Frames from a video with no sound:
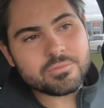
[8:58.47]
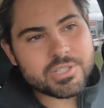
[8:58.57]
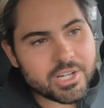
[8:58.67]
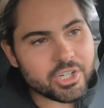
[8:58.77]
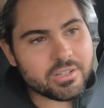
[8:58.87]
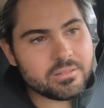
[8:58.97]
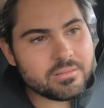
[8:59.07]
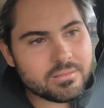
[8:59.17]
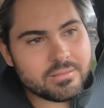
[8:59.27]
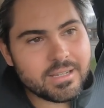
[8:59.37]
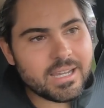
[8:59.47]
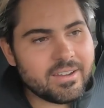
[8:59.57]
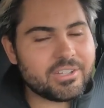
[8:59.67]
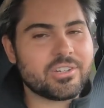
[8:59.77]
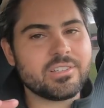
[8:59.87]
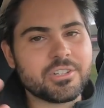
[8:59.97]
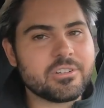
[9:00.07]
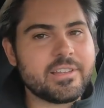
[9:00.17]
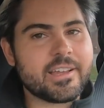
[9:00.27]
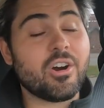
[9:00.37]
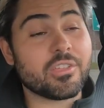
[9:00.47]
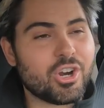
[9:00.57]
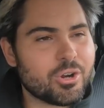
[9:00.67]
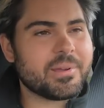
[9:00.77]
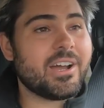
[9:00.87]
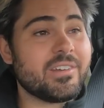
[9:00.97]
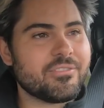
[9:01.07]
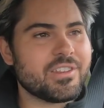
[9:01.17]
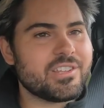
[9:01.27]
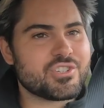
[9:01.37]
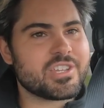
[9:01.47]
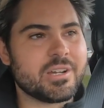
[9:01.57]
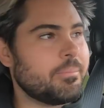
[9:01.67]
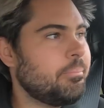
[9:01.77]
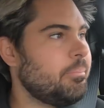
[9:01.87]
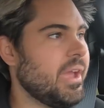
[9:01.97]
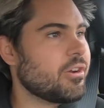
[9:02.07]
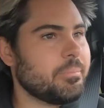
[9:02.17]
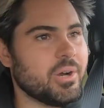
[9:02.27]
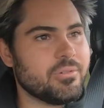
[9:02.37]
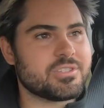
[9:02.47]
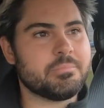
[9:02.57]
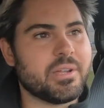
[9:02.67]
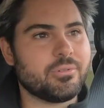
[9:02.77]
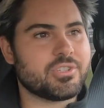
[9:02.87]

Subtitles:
Which I could. I took literally like all the carpet out and everything is just like a bare bones metal